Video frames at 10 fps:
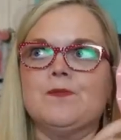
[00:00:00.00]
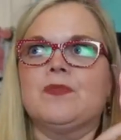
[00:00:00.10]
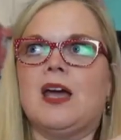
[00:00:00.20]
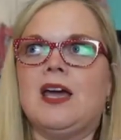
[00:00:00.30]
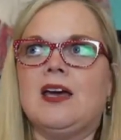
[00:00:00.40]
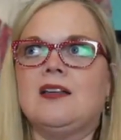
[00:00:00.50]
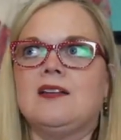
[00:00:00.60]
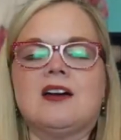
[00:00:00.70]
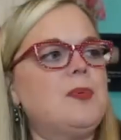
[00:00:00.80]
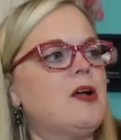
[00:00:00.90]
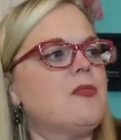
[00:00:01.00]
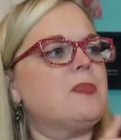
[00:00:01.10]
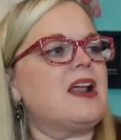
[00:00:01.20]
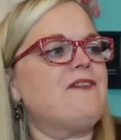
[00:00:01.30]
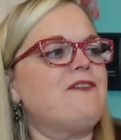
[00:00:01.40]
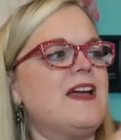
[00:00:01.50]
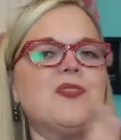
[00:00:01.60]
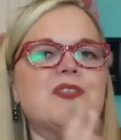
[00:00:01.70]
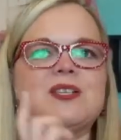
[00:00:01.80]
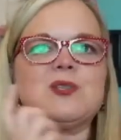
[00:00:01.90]
and a couple of, but I found
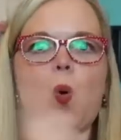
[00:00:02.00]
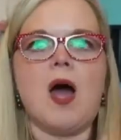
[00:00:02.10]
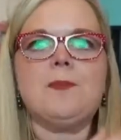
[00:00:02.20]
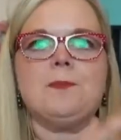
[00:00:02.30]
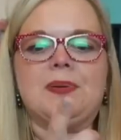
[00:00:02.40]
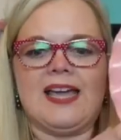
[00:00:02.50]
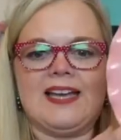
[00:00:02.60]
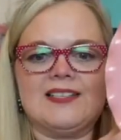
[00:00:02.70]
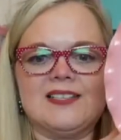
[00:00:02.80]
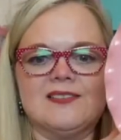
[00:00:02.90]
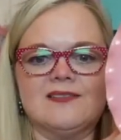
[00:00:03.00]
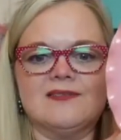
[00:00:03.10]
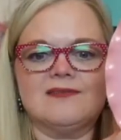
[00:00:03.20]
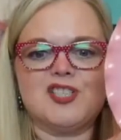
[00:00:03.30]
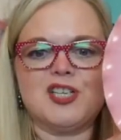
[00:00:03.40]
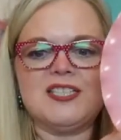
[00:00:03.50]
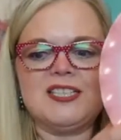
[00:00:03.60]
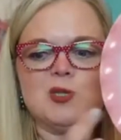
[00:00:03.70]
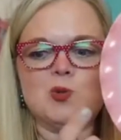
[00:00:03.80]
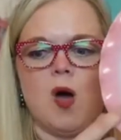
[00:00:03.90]
this one plate, just
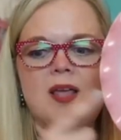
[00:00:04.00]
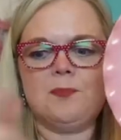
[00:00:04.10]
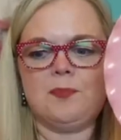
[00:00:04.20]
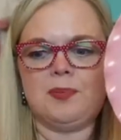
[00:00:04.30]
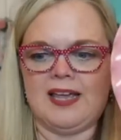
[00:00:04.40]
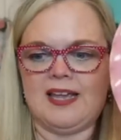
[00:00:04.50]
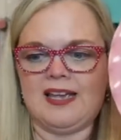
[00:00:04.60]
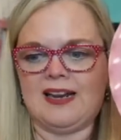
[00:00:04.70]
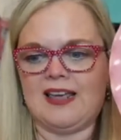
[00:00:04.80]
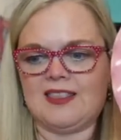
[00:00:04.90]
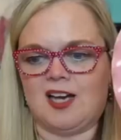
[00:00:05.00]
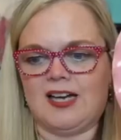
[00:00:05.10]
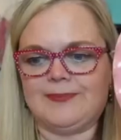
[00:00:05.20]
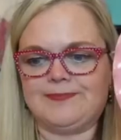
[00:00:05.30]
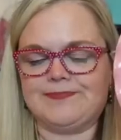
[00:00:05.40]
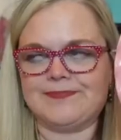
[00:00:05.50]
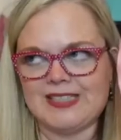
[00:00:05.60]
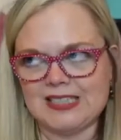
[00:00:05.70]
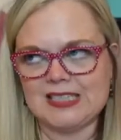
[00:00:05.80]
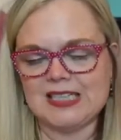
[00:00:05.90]
this one plate. And I thought,
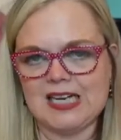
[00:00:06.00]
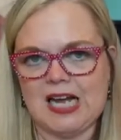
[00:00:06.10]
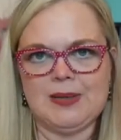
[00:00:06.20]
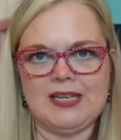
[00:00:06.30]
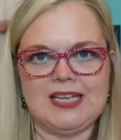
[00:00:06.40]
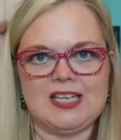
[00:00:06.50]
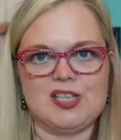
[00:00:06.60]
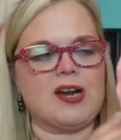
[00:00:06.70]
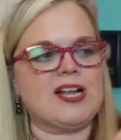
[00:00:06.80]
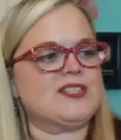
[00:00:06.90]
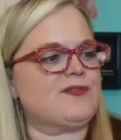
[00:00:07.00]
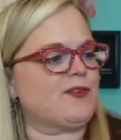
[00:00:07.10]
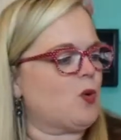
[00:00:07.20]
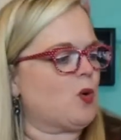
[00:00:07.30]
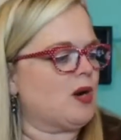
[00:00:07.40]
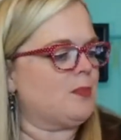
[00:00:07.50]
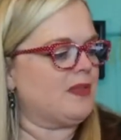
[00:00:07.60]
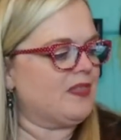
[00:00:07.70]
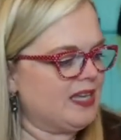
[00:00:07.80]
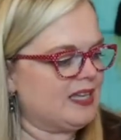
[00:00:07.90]
I'm going to get a transfer for it. But
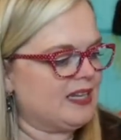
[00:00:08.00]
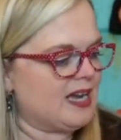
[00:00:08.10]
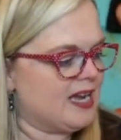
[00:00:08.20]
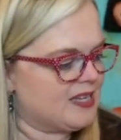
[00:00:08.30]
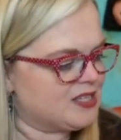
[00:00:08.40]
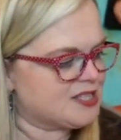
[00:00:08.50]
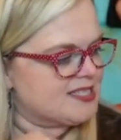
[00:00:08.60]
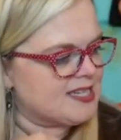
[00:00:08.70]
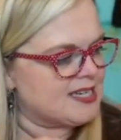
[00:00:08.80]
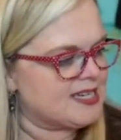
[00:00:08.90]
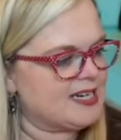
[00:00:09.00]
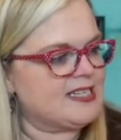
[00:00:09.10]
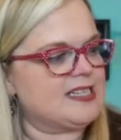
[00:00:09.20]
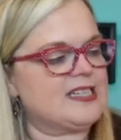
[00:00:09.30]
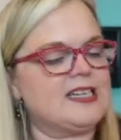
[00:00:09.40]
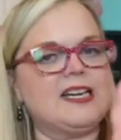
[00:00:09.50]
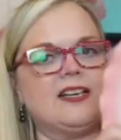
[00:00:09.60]
then I just decided I didn't need it.